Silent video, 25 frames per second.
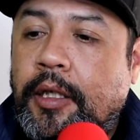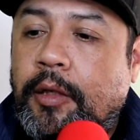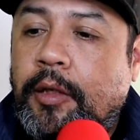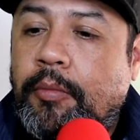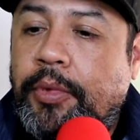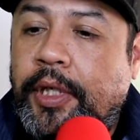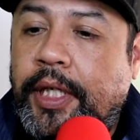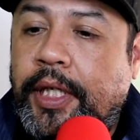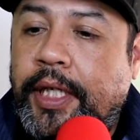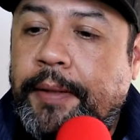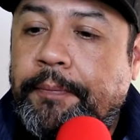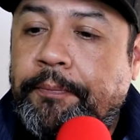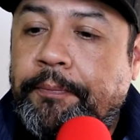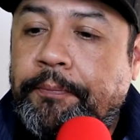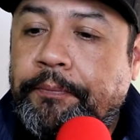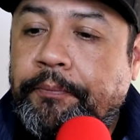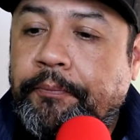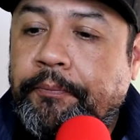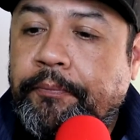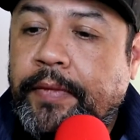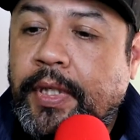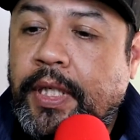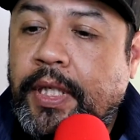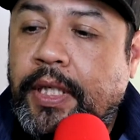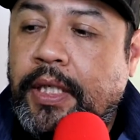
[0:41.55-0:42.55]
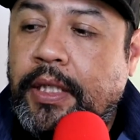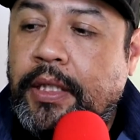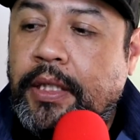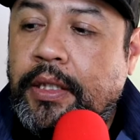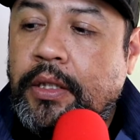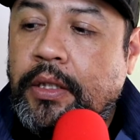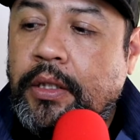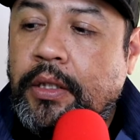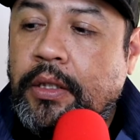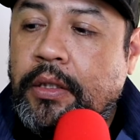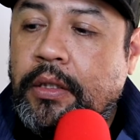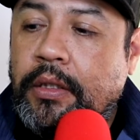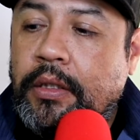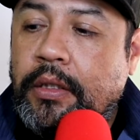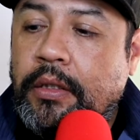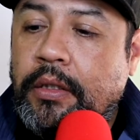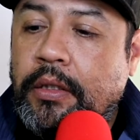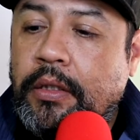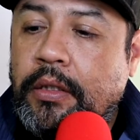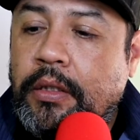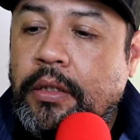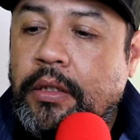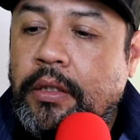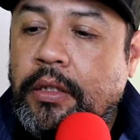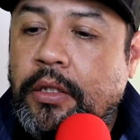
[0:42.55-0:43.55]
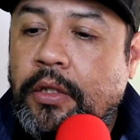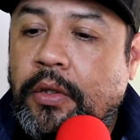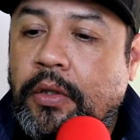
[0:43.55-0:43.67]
But, it